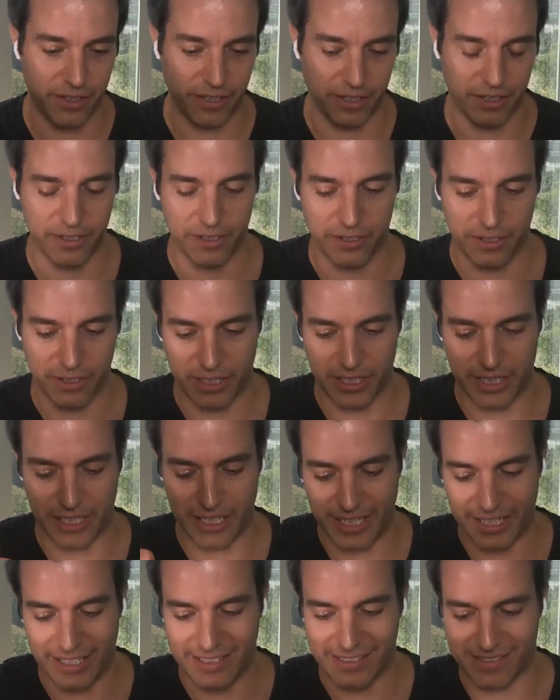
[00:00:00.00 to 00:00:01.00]
there
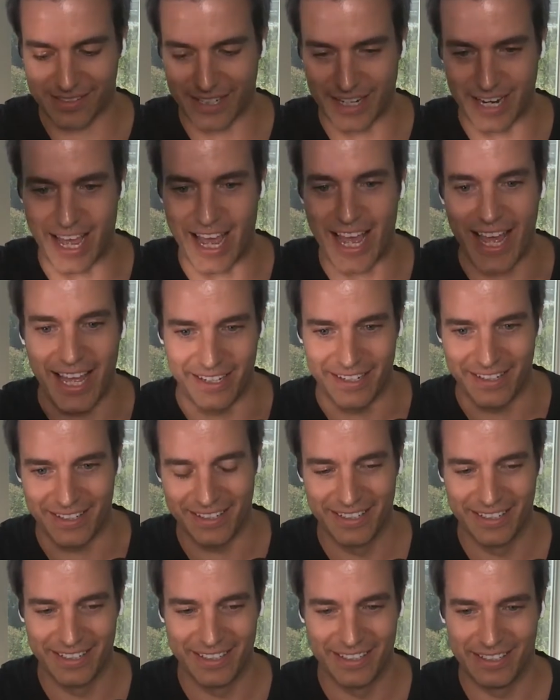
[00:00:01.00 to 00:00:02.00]
is an
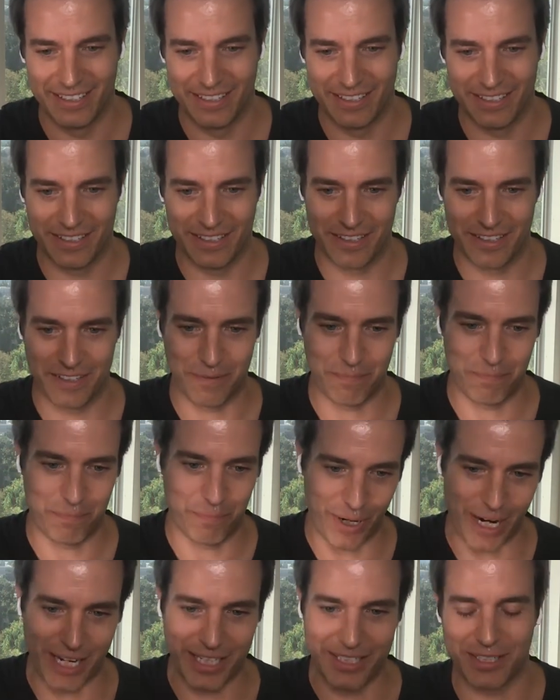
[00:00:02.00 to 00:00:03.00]
end the
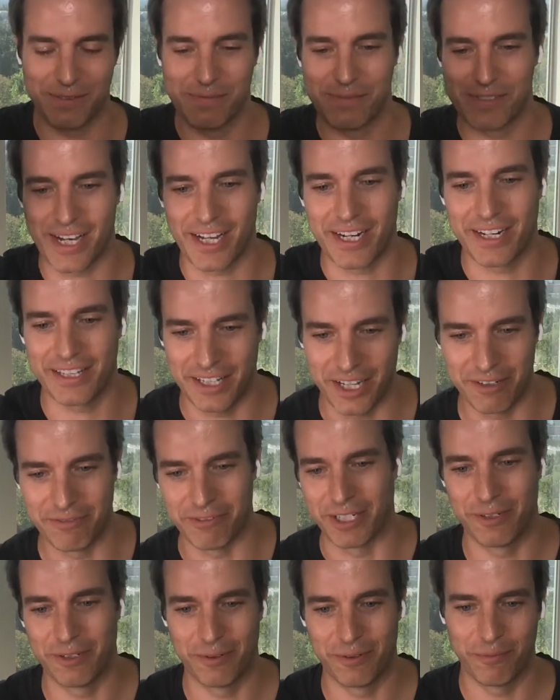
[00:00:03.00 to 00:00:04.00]
bread comes out of the
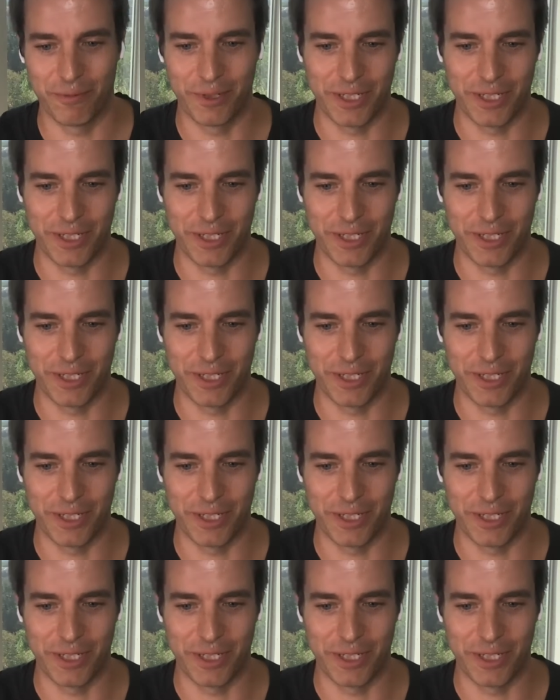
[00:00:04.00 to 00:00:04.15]
oven.